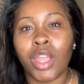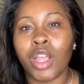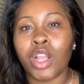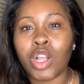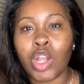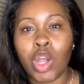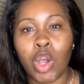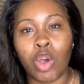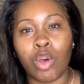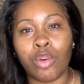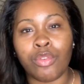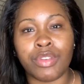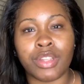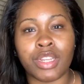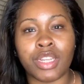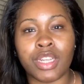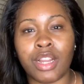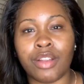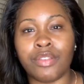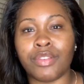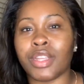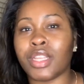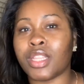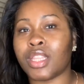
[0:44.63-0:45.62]
COVID and
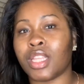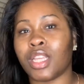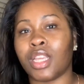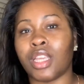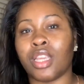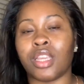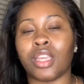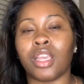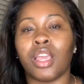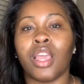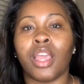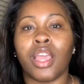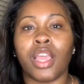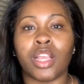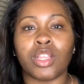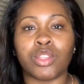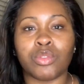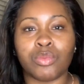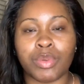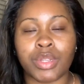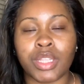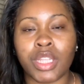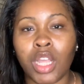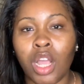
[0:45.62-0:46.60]
everything, it's
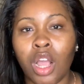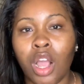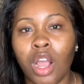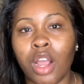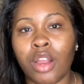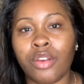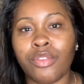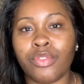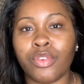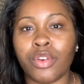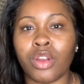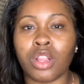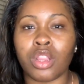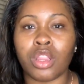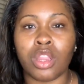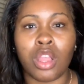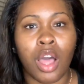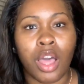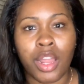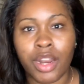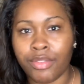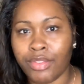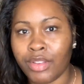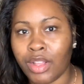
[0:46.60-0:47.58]
really hard for a
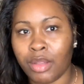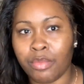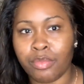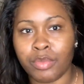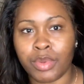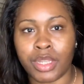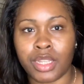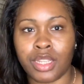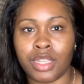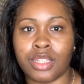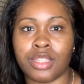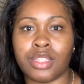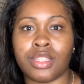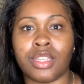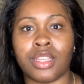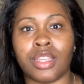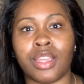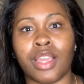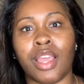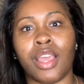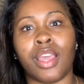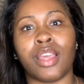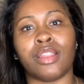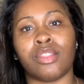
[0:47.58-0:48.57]
lot of companies to
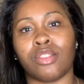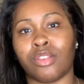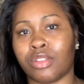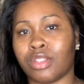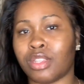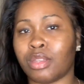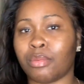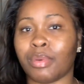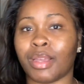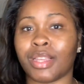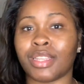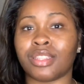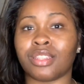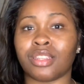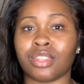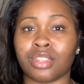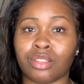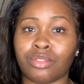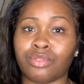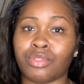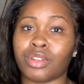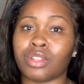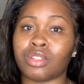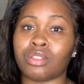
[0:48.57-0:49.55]
get
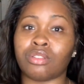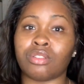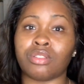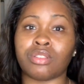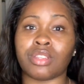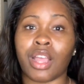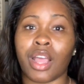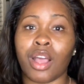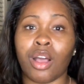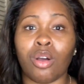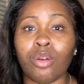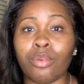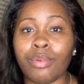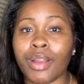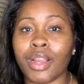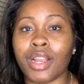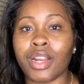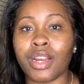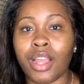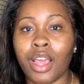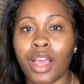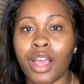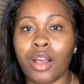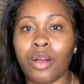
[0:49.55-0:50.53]
13x6 frontals out right
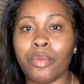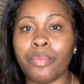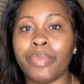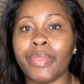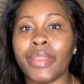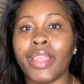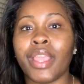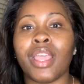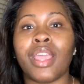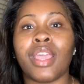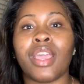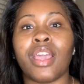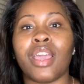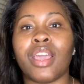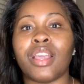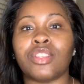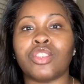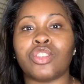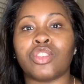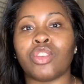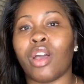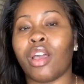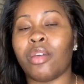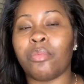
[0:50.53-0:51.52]
now. And
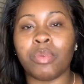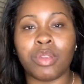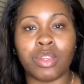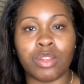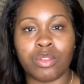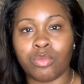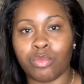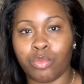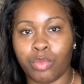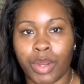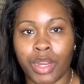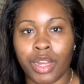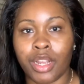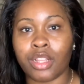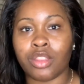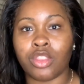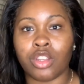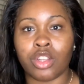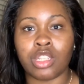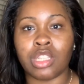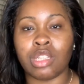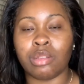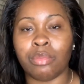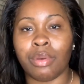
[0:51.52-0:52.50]
so I've been wearing
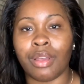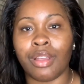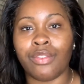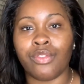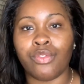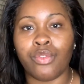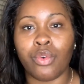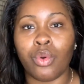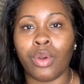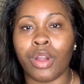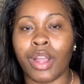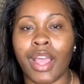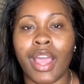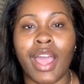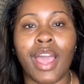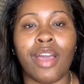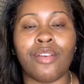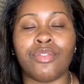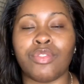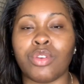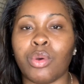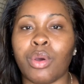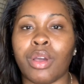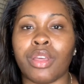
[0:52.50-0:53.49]
13x4. I have
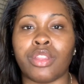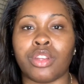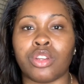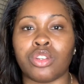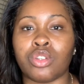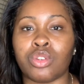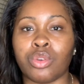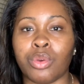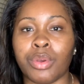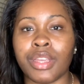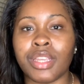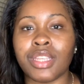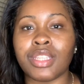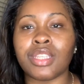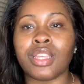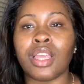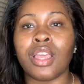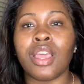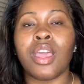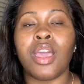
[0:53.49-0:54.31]
no other choice.